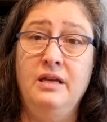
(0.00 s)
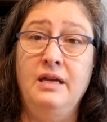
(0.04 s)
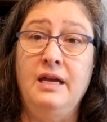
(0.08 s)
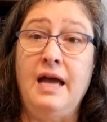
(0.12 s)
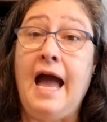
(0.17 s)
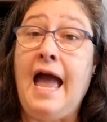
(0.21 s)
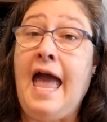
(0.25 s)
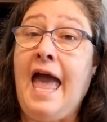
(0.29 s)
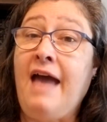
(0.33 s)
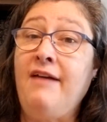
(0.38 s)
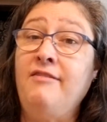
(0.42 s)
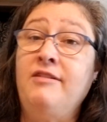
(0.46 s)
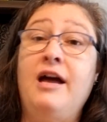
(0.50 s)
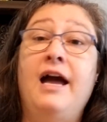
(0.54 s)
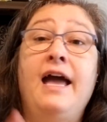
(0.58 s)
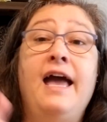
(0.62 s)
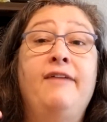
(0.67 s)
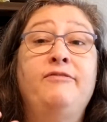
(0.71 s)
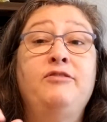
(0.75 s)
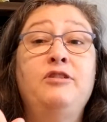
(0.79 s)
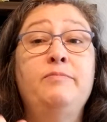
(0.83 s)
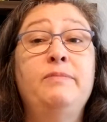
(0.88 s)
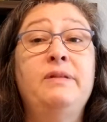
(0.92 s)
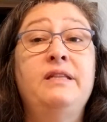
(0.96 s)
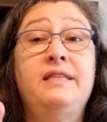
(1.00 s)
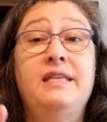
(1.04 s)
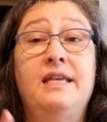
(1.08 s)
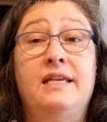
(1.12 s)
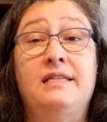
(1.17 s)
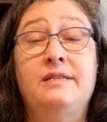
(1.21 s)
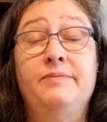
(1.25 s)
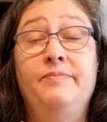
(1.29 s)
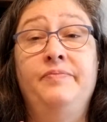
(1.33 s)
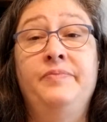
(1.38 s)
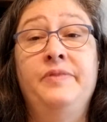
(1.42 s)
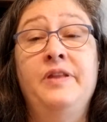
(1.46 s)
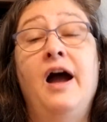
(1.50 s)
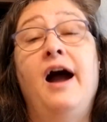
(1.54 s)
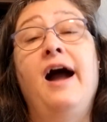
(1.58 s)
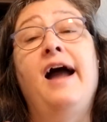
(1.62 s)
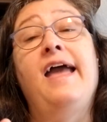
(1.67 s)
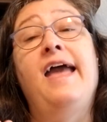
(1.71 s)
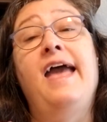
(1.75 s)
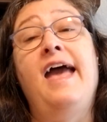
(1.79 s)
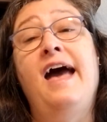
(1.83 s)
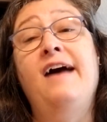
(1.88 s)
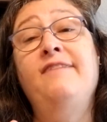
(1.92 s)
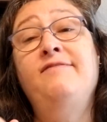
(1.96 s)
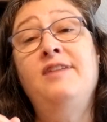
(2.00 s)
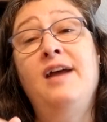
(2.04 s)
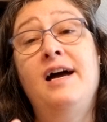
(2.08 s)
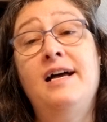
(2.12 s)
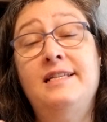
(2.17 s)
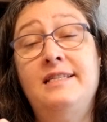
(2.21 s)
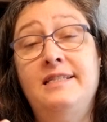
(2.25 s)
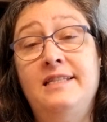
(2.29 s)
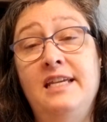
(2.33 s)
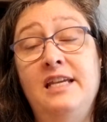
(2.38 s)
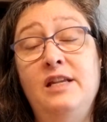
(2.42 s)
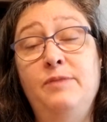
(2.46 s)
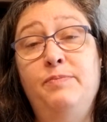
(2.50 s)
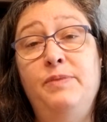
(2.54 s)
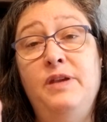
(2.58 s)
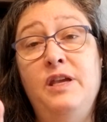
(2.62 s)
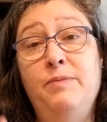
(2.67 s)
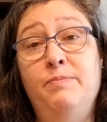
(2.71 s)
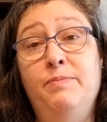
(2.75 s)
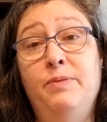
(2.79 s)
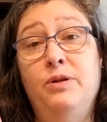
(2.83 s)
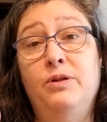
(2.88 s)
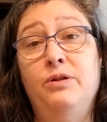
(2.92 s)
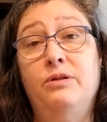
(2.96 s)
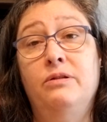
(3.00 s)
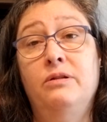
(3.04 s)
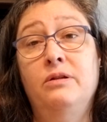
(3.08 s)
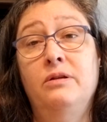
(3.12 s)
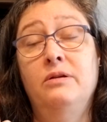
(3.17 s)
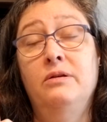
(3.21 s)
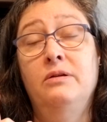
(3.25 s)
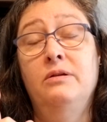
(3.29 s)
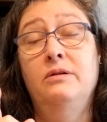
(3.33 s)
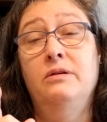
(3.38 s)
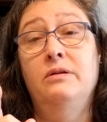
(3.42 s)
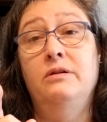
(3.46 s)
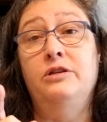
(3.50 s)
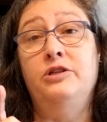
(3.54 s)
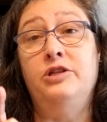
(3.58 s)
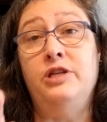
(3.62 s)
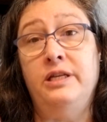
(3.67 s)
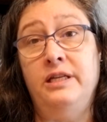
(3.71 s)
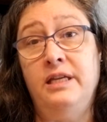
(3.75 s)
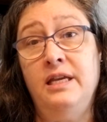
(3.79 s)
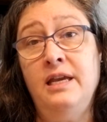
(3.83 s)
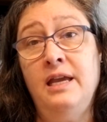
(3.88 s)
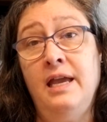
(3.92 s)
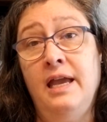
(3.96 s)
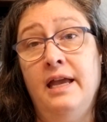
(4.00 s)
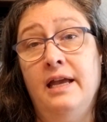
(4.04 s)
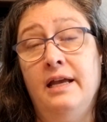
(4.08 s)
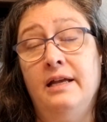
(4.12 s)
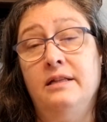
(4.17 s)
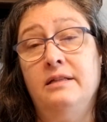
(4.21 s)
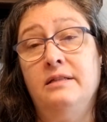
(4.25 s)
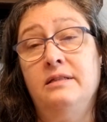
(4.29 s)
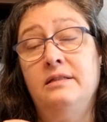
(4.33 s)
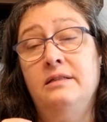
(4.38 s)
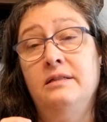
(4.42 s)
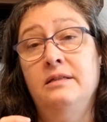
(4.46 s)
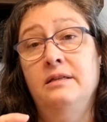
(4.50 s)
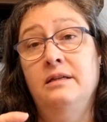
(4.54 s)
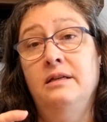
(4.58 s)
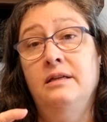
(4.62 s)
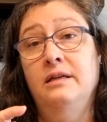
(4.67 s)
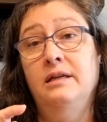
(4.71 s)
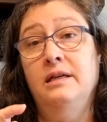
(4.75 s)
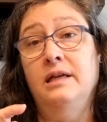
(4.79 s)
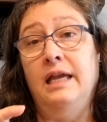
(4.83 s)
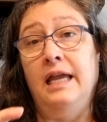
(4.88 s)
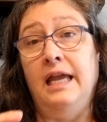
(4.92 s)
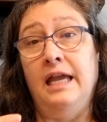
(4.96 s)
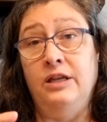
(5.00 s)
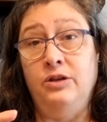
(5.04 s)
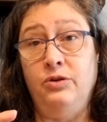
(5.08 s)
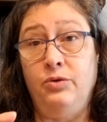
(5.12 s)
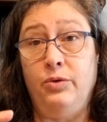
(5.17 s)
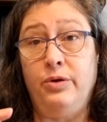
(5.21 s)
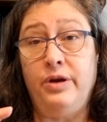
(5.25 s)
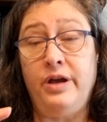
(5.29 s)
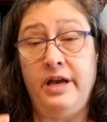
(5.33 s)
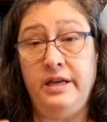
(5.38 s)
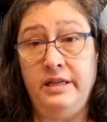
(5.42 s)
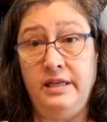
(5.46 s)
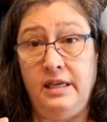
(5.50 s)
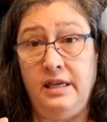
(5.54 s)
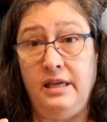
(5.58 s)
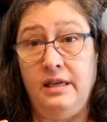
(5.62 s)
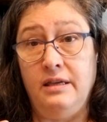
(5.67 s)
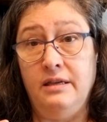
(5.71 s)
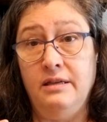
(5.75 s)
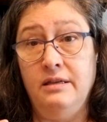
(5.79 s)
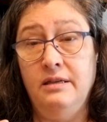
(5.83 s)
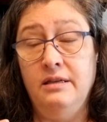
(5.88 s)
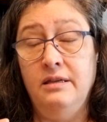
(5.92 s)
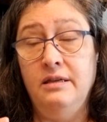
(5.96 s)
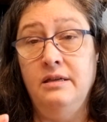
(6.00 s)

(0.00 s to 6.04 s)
Now I have to admit this. I have not seen people shaking hands and or hugging.